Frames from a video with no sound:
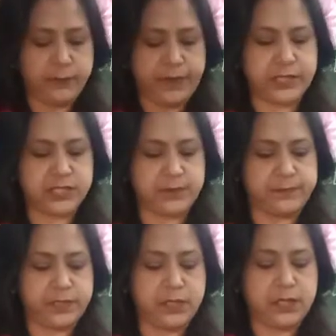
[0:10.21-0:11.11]
page
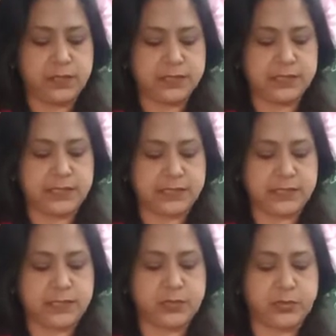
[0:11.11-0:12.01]
number
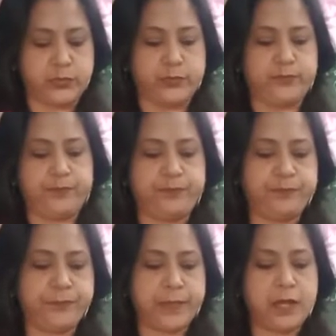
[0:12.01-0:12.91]
62.
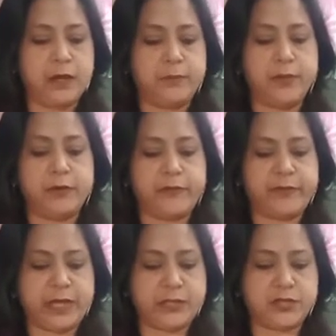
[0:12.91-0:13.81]

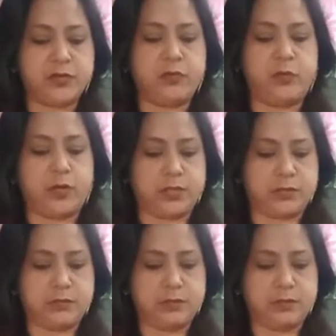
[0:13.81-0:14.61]
Purification of water.